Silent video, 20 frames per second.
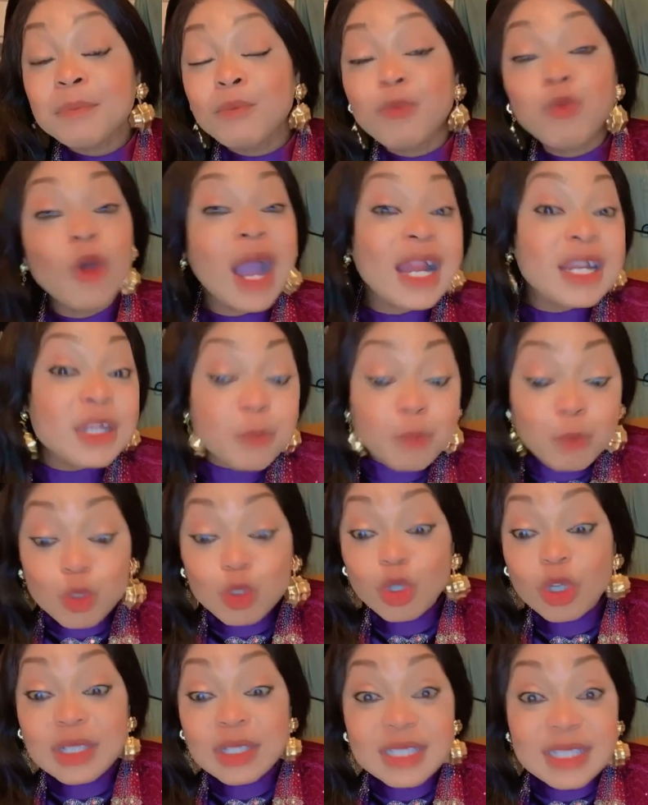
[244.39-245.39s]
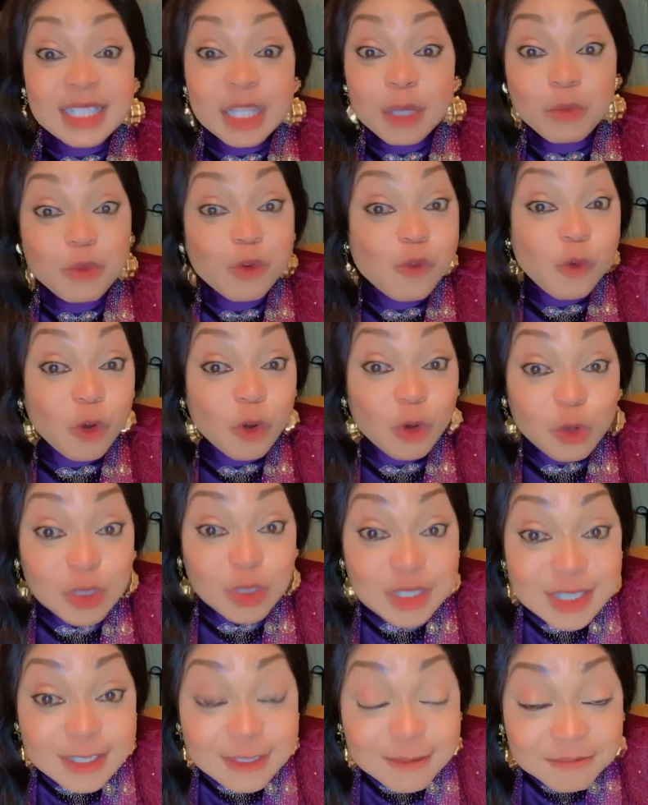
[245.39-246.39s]
Buhari put on the table for
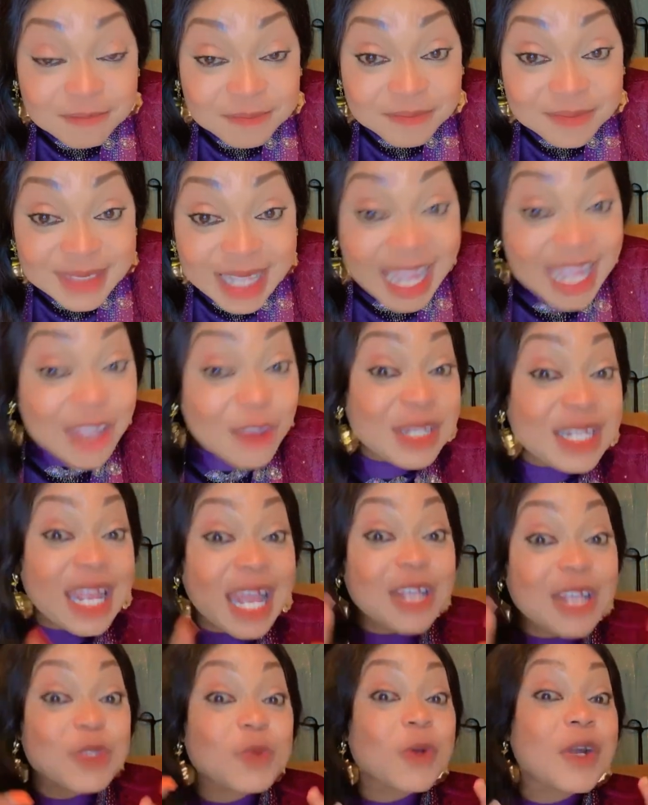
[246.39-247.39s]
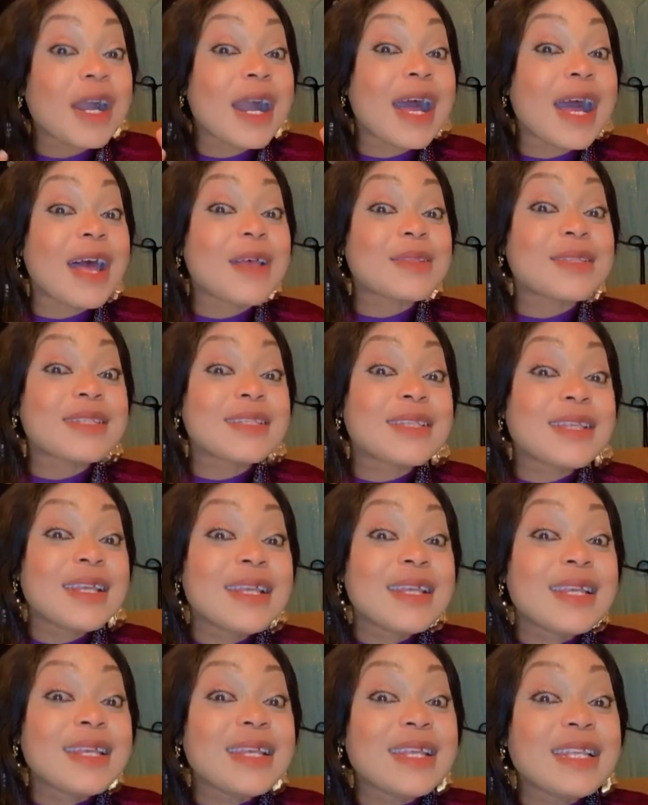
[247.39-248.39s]
us. That he only has 1 house.
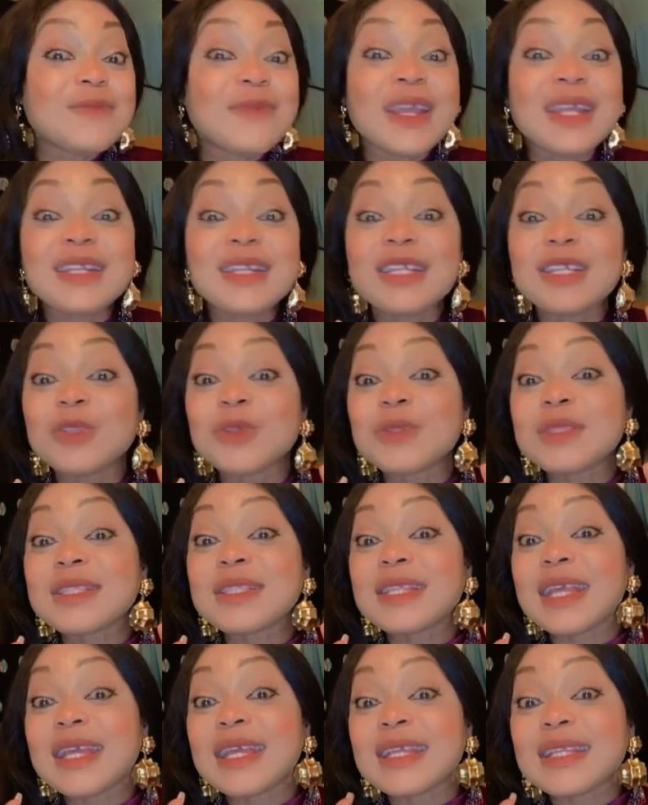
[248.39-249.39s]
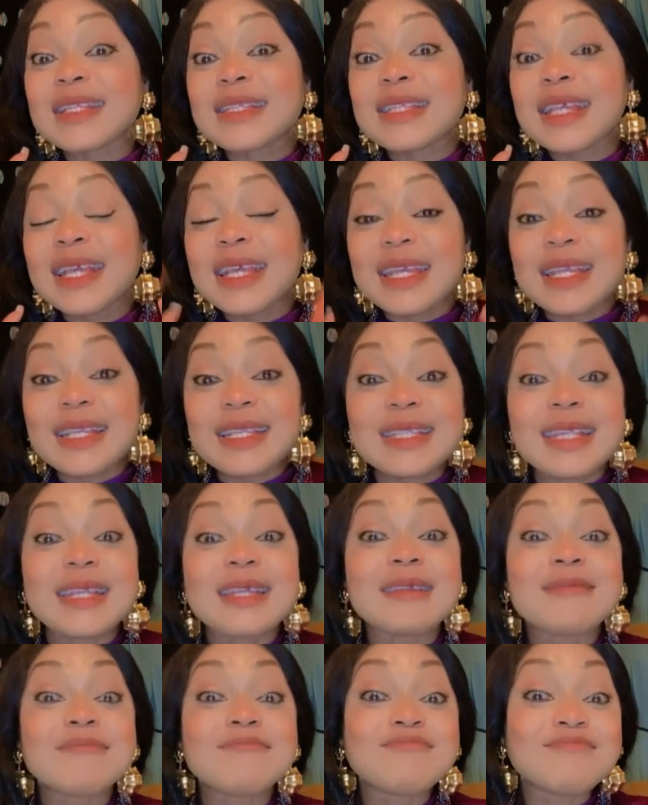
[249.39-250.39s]
He's very innocent. He's
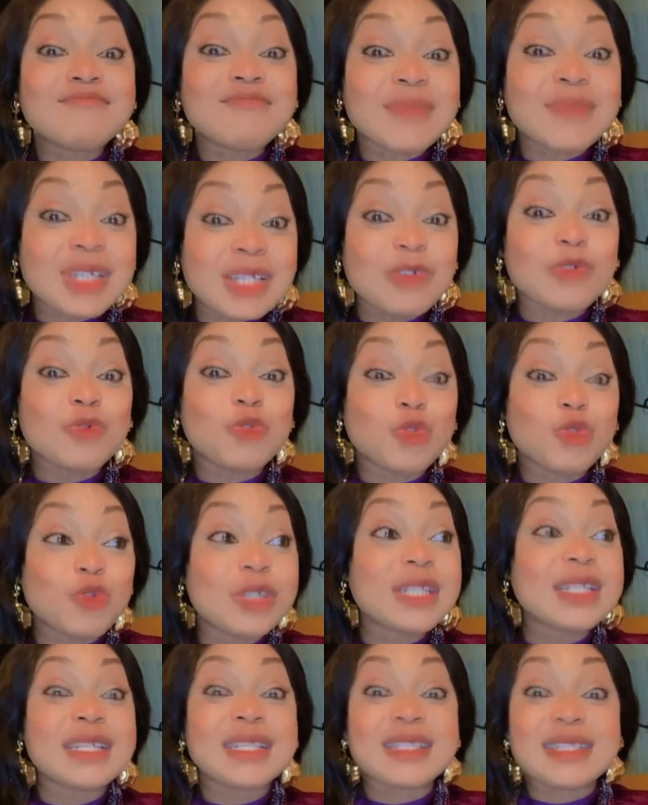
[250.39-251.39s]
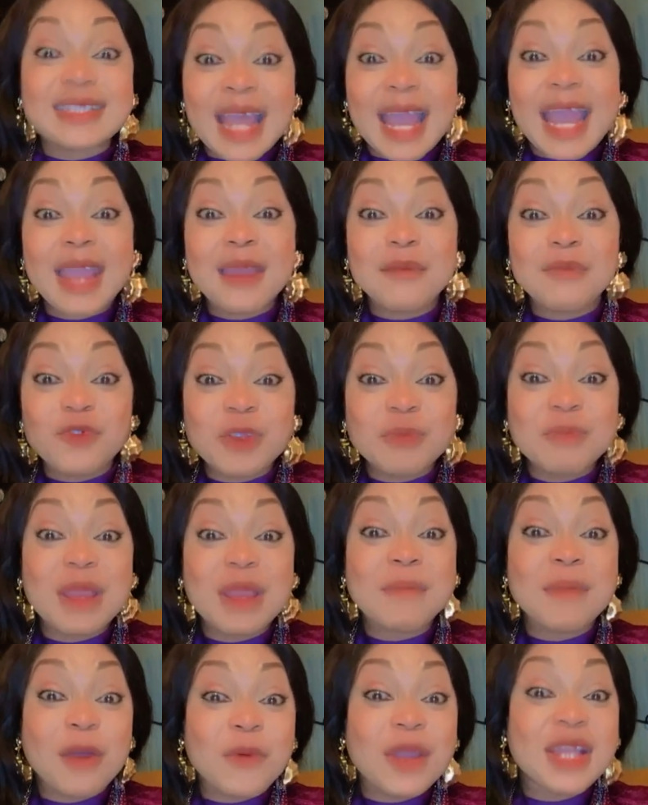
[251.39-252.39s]
doing his time.
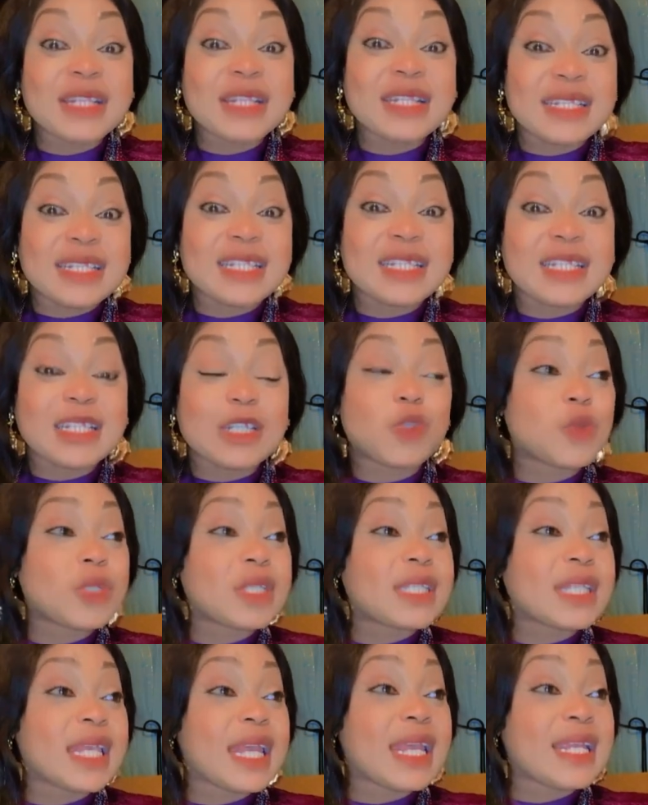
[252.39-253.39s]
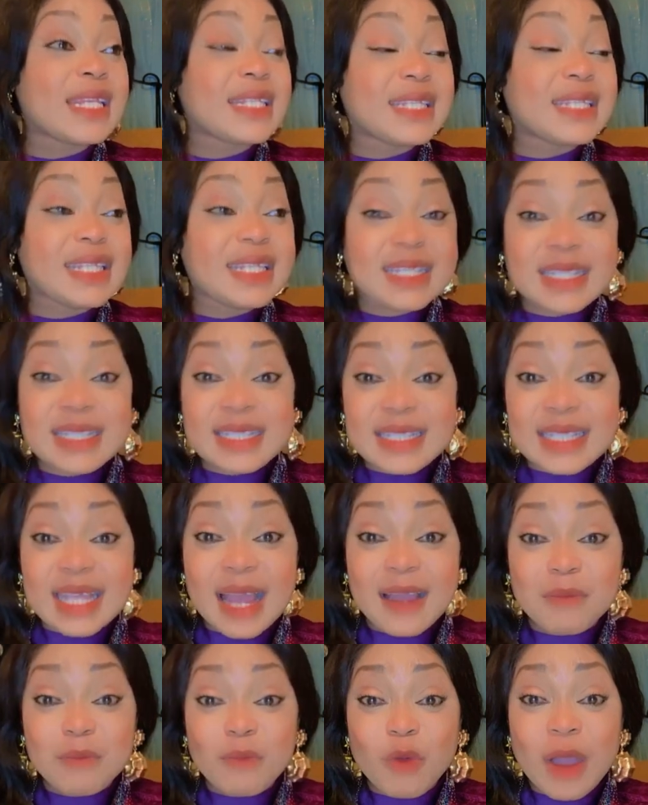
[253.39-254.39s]
Remember when he did it with is it
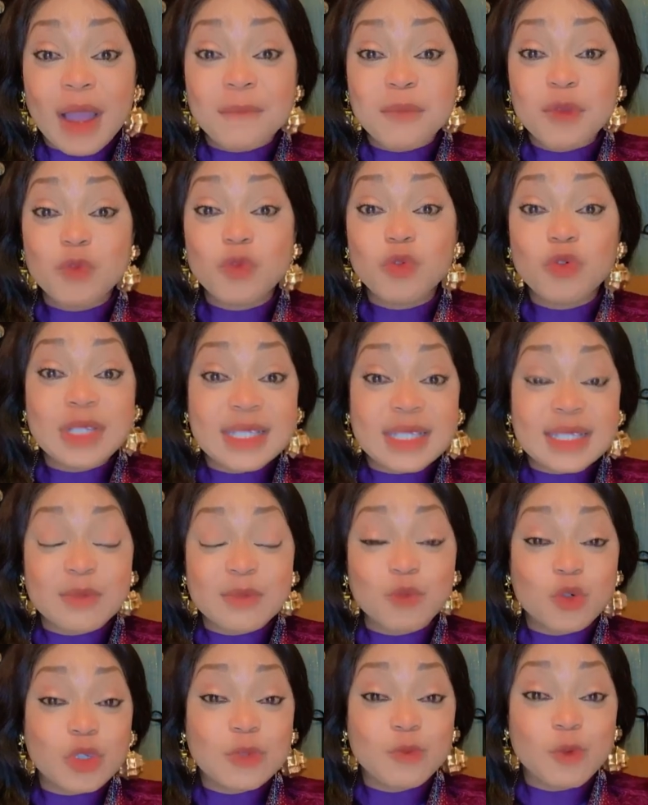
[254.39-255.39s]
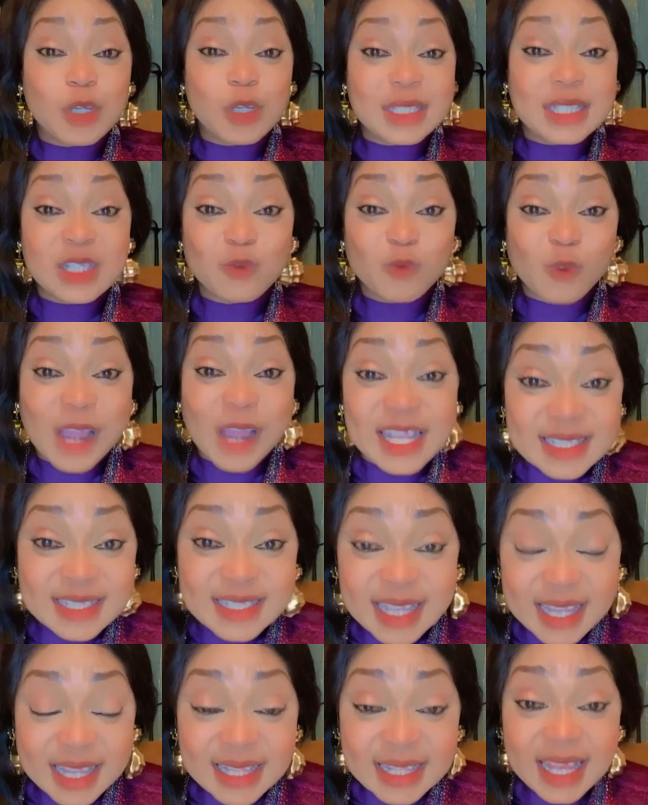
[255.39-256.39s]
Idiagmo Abi, who was his vice
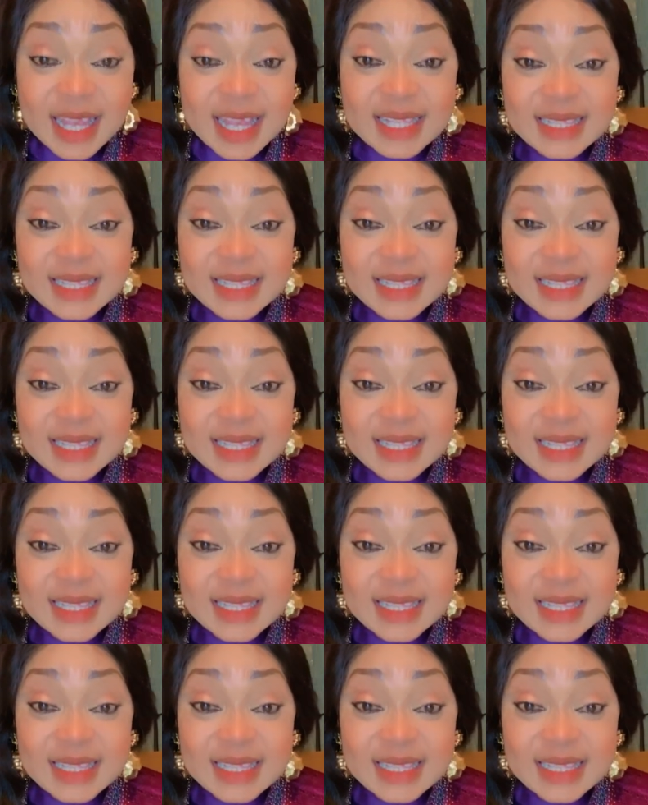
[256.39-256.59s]
then?